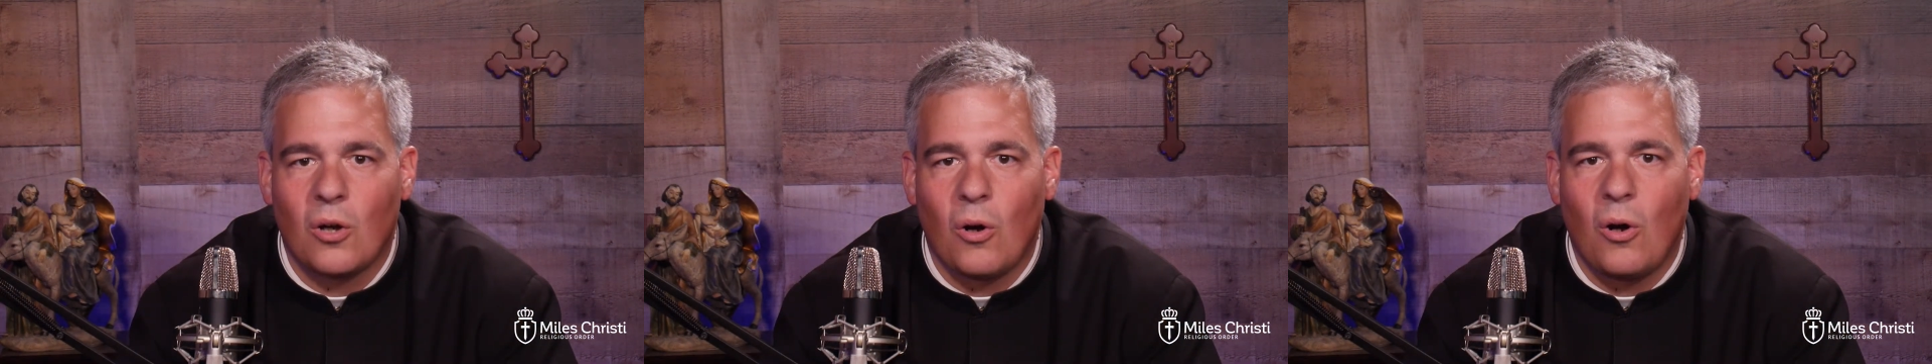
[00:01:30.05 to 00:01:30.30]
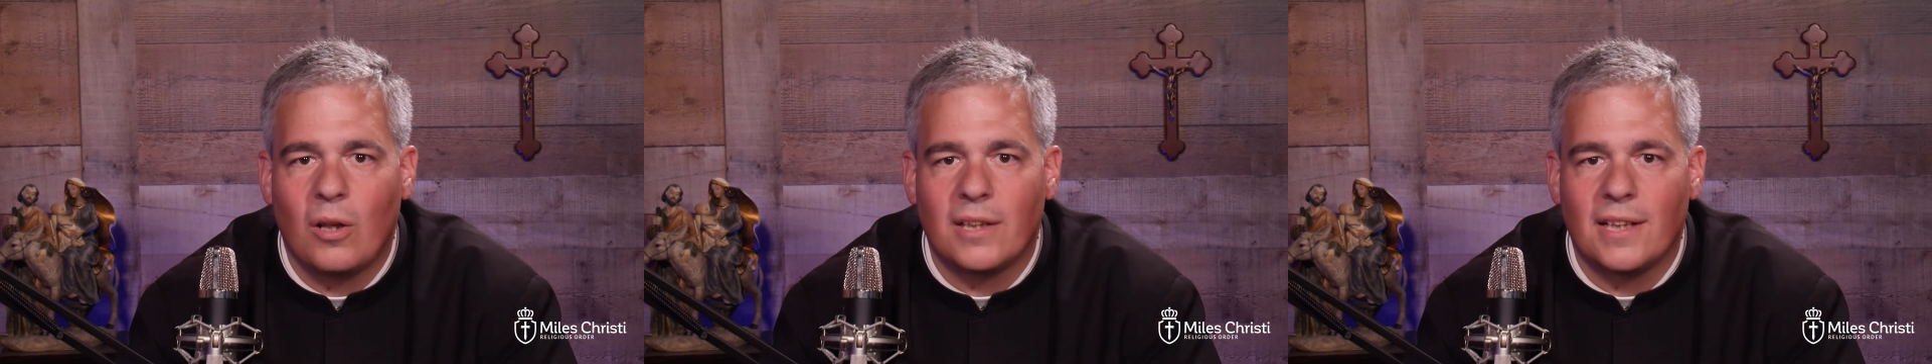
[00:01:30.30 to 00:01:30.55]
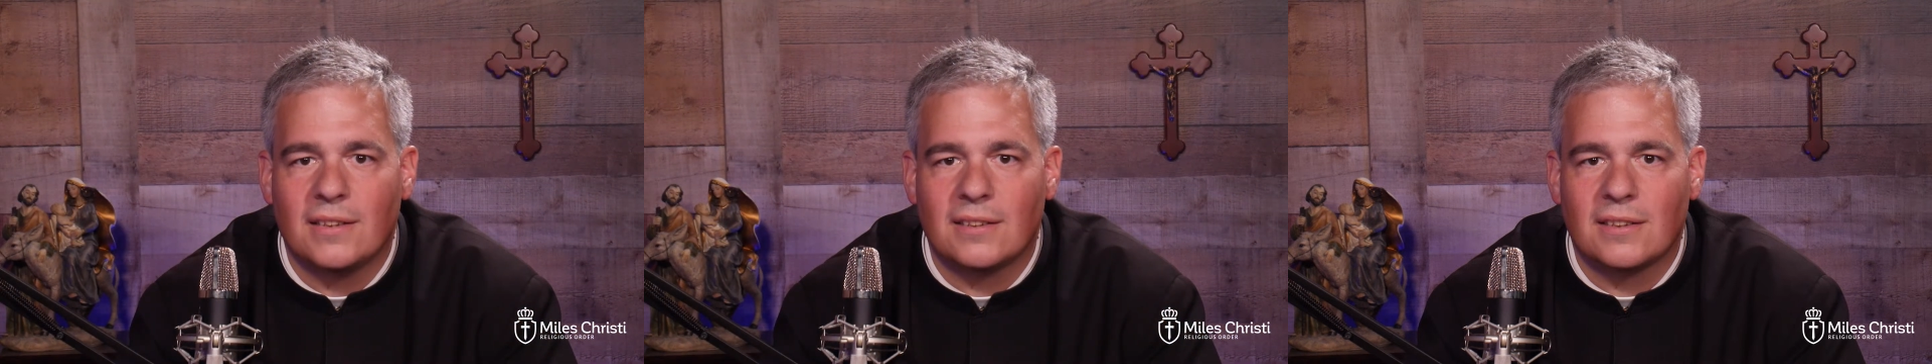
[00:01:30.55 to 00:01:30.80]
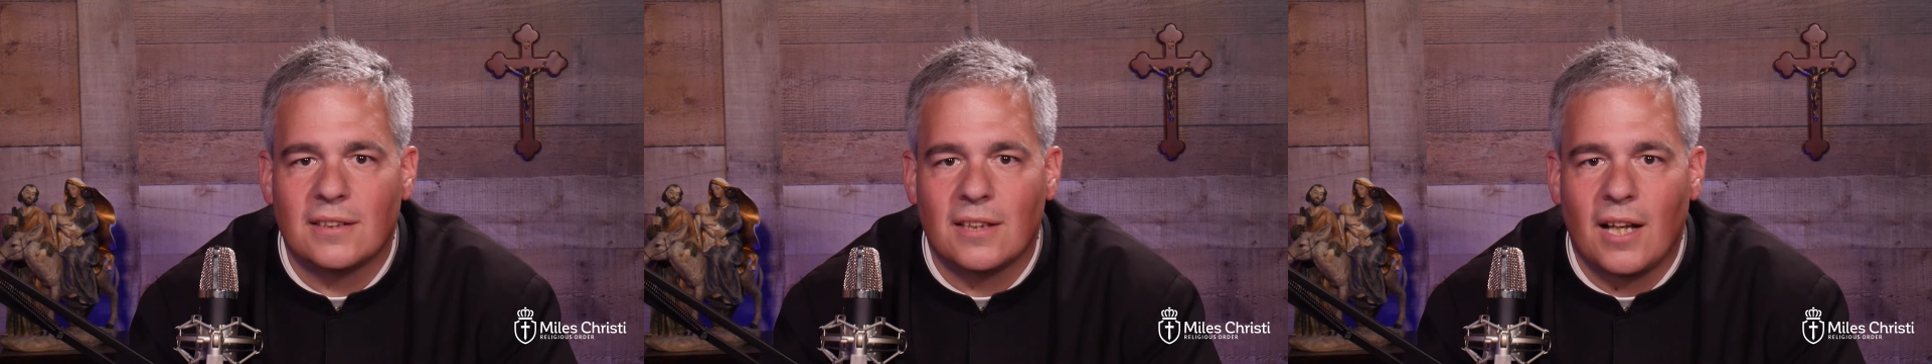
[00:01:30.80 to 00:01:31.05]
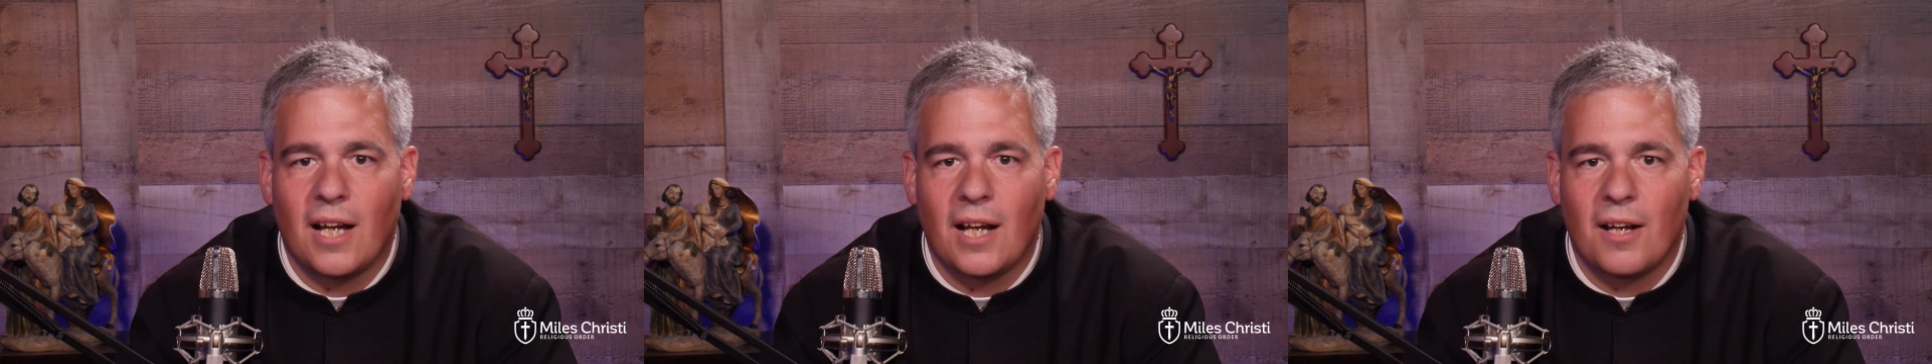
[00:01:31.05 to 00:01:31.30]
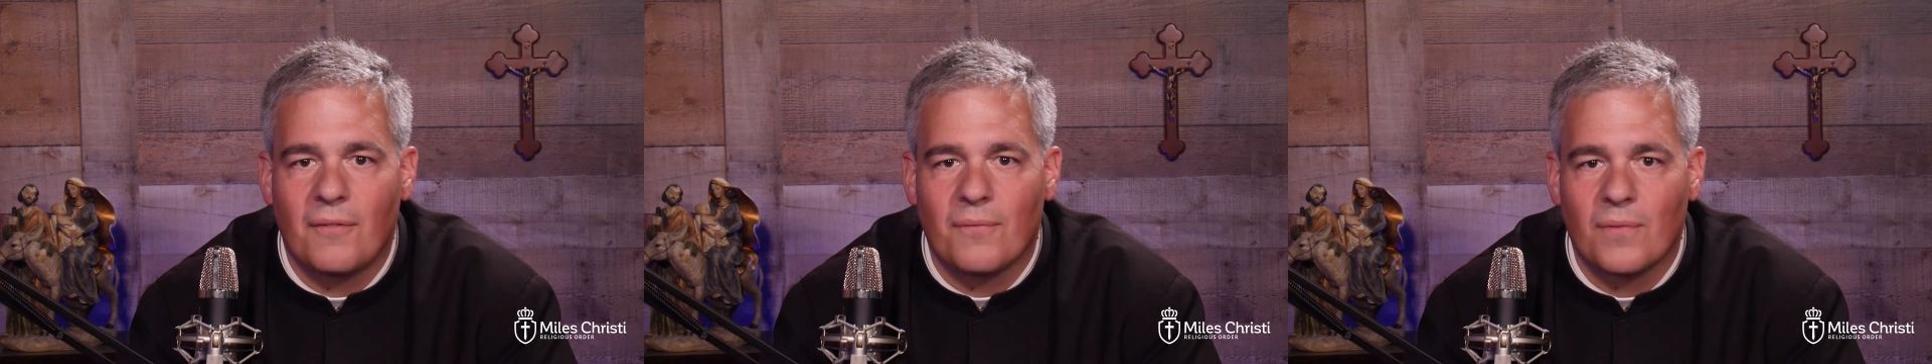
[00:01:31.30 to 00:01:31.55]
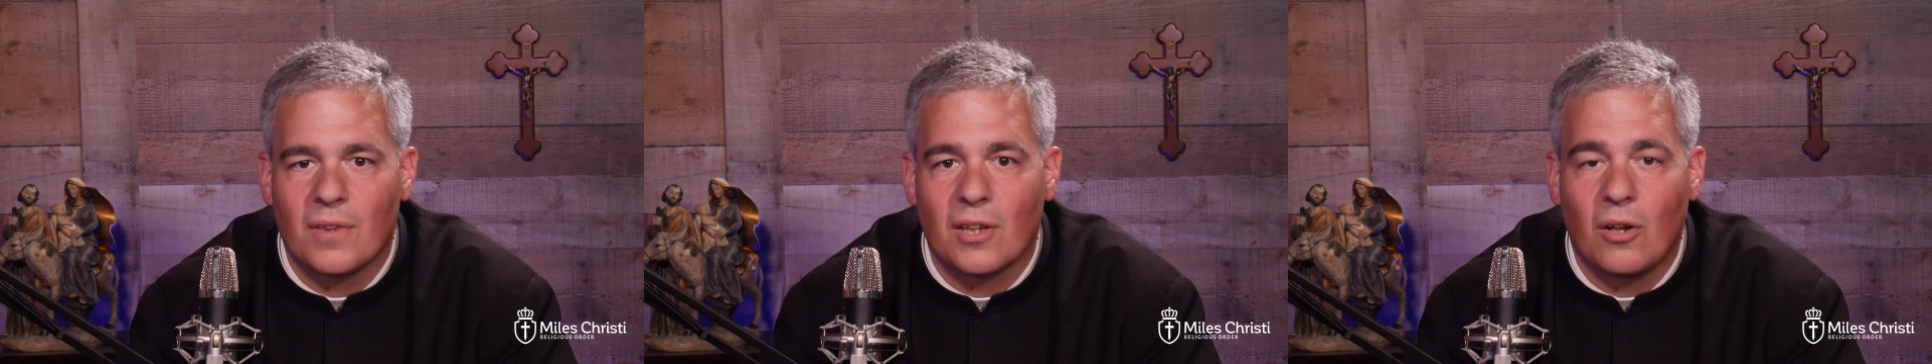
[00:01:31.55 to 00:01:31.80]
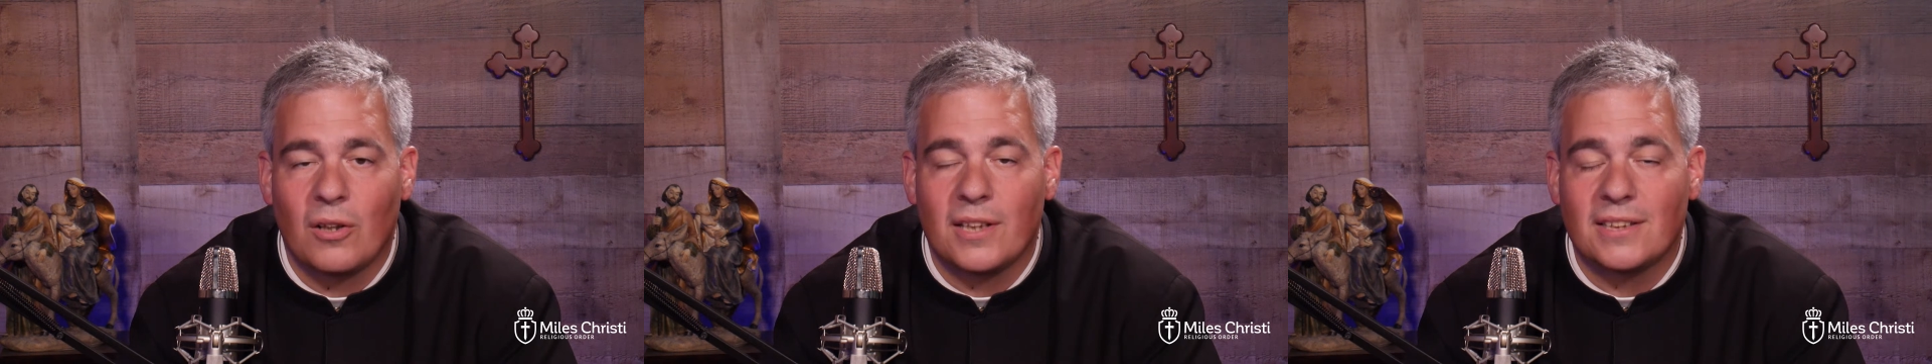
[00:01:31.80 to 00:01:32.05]
all this
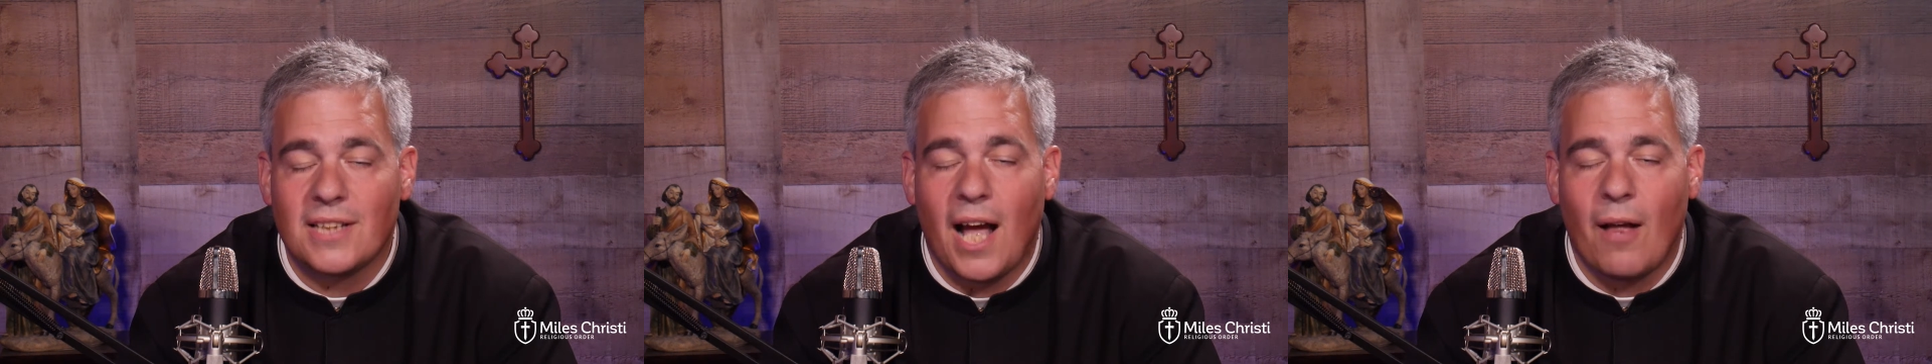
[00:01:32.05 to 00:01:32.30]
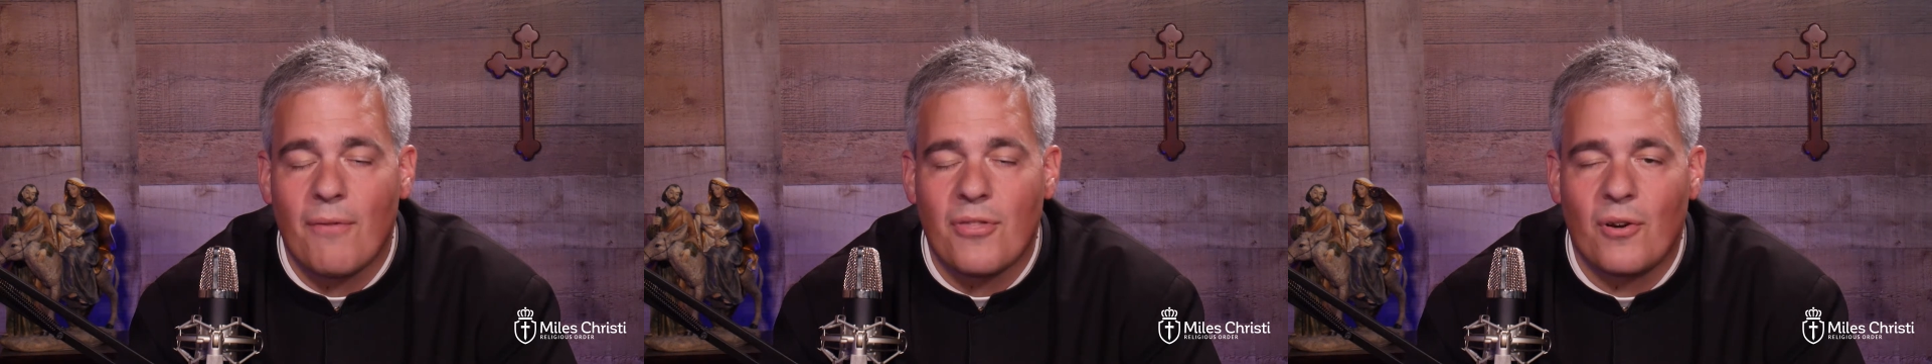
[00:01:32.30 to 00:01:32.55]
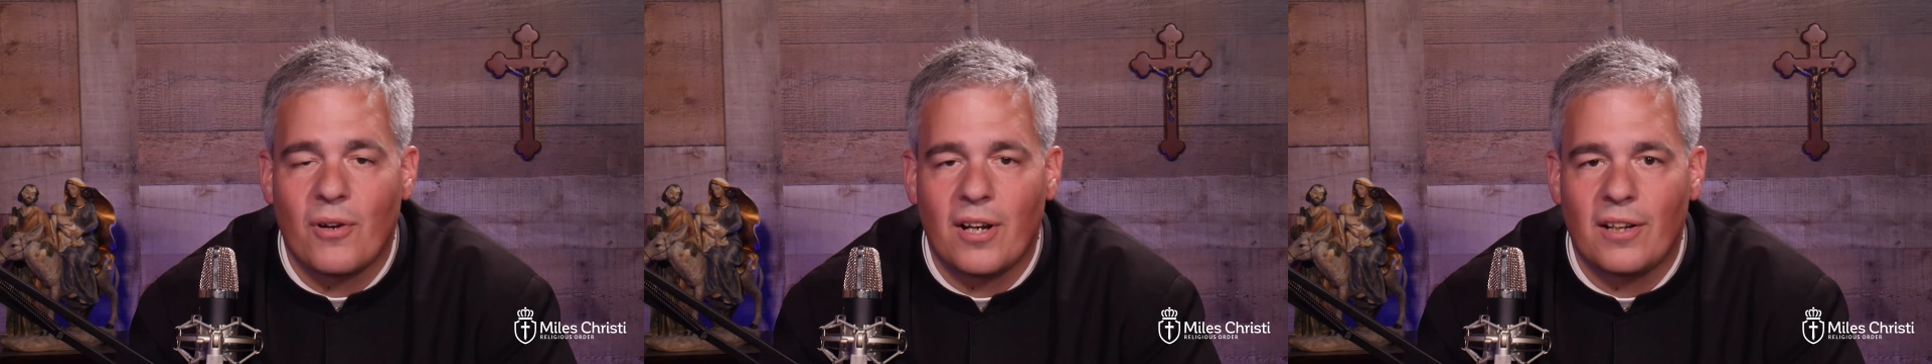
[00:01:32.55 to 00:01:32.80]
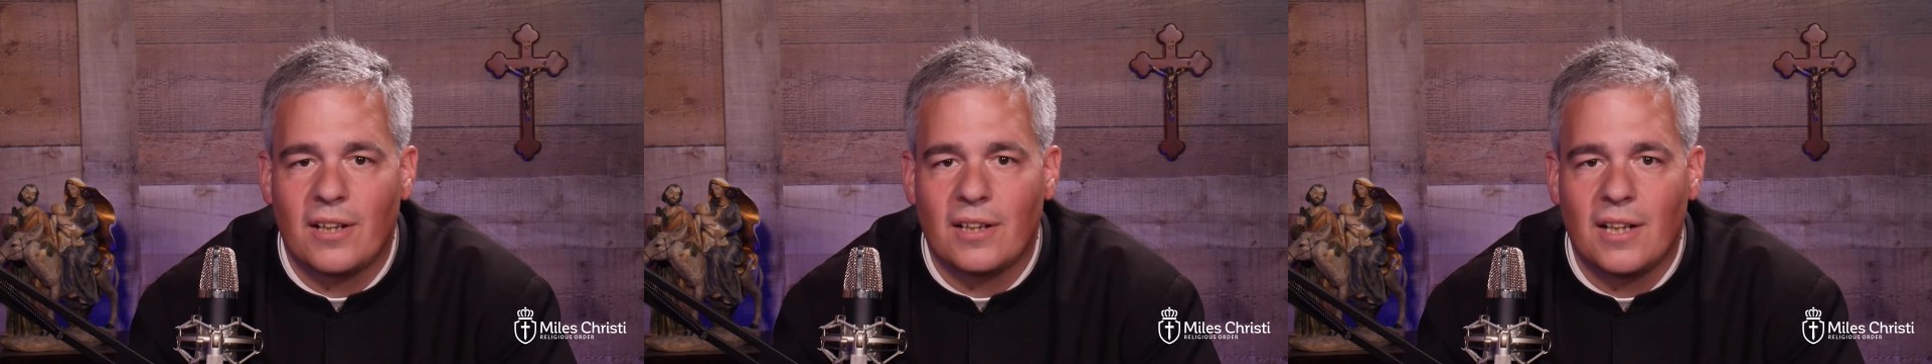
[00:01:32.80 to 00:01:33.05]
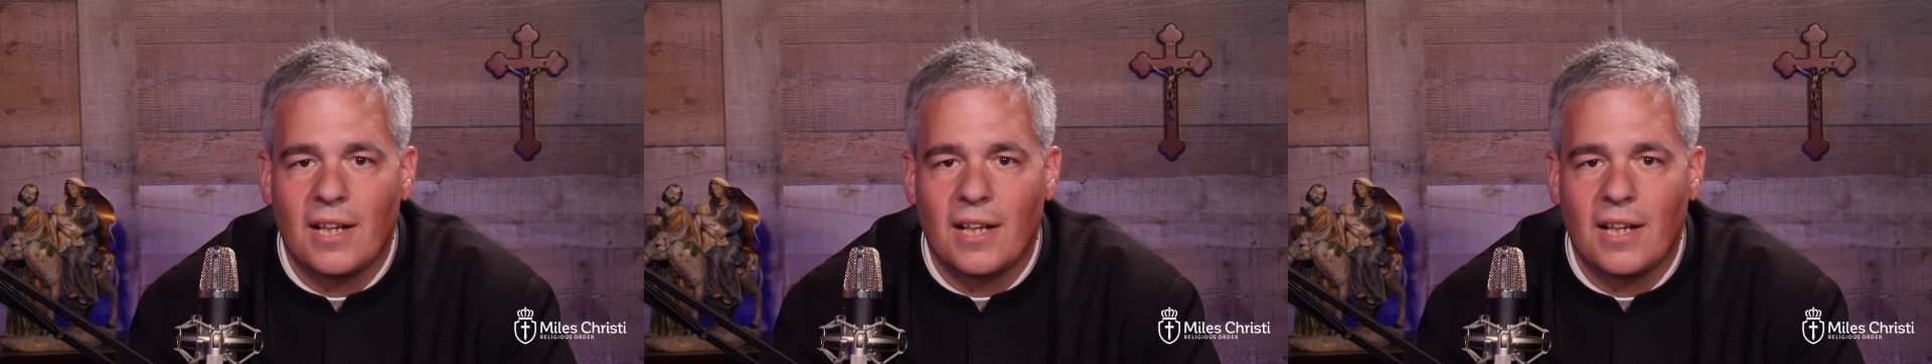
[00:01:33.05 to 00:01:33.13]
help through her,